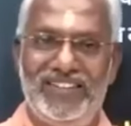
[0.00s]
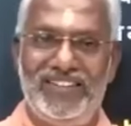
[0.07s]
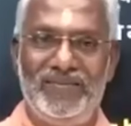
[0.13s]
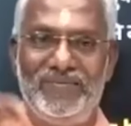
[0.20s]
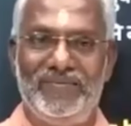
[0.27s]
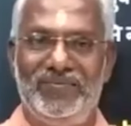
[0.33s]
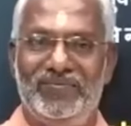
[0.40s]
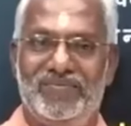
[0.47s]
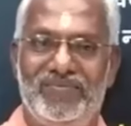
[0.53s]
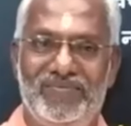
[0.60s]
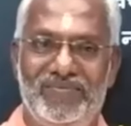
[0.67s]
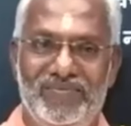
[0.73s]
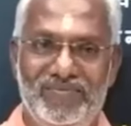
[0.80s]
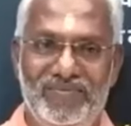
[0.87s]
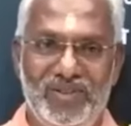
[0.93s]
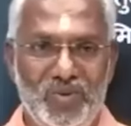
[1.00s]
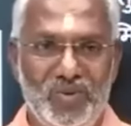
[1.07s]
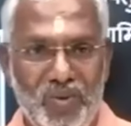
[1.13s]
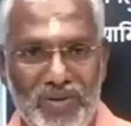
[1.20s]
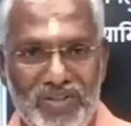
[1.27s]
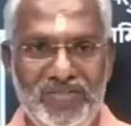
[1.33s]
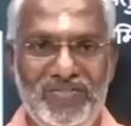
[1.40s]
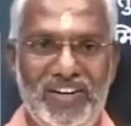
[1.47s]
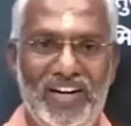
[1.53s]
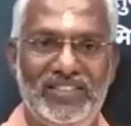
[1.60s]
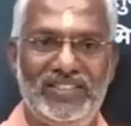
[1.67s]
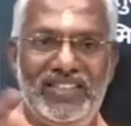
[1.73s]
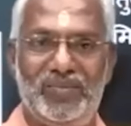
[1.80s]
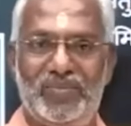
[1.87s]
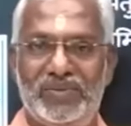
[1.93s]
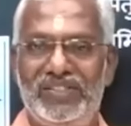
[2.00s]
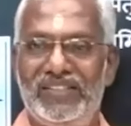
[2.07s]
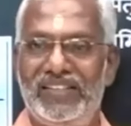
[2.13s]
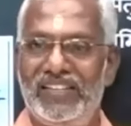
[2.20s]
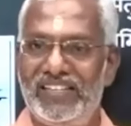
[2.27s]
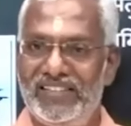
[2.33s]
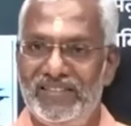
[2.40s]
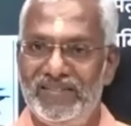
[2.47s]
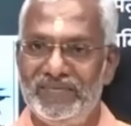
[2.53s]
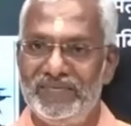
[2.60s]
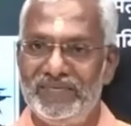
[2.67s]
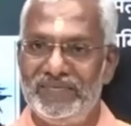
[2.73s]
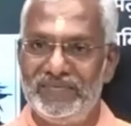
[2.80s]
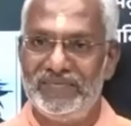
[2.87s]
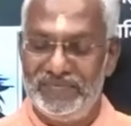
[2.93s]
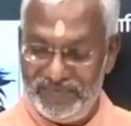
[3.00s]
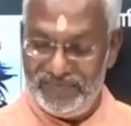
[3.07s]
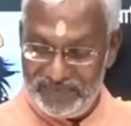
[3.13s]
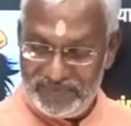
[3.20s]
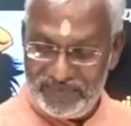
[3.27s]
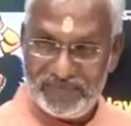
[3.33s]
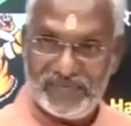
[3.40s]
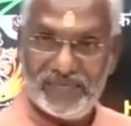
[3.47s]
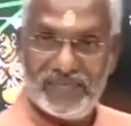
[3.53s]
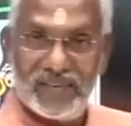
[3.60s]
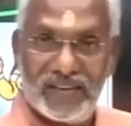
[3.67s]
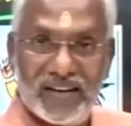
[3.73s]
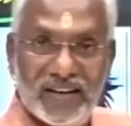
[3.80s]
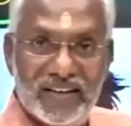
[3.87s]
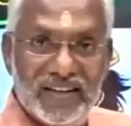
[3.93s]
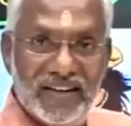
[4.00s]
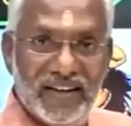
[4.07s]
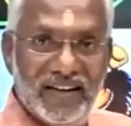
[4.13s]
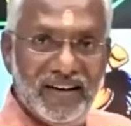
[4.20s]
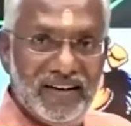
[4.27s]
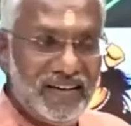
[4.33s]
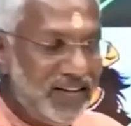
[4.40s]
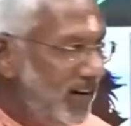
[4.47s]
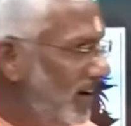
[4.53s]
him. There's so much of logical presentation. Here,